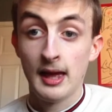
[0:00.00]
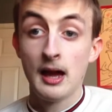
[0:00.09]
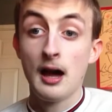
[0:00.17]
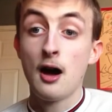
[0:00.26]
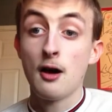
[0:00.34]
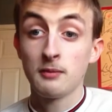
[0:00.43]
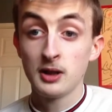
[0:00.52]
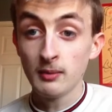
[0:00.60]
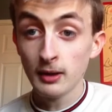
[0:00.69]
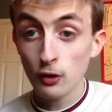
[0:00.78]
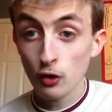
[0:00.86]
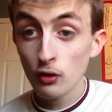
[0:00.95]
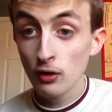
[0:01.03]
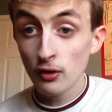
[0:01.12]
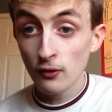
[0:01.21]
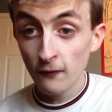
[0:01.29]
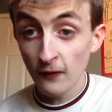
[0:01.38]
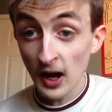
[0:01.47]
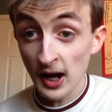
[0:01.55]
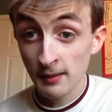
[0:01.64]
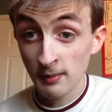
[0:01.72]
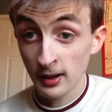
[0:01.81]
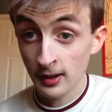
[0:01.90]
Something called Google
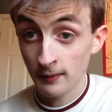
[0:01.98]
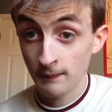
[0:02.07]
Fiber.